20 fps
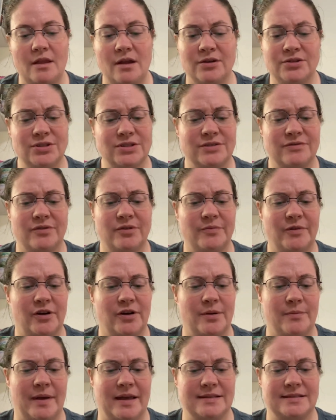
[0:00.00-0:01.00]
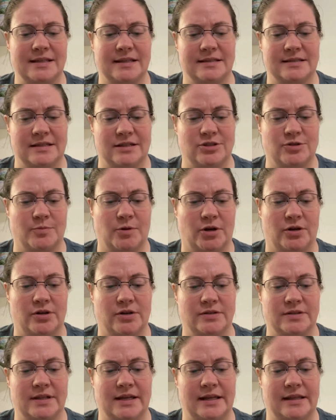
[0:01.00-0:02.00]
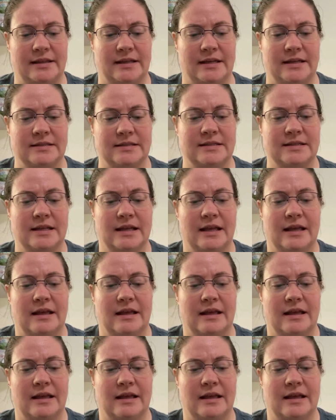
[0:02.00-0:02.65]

just for very basic stitch markers like these.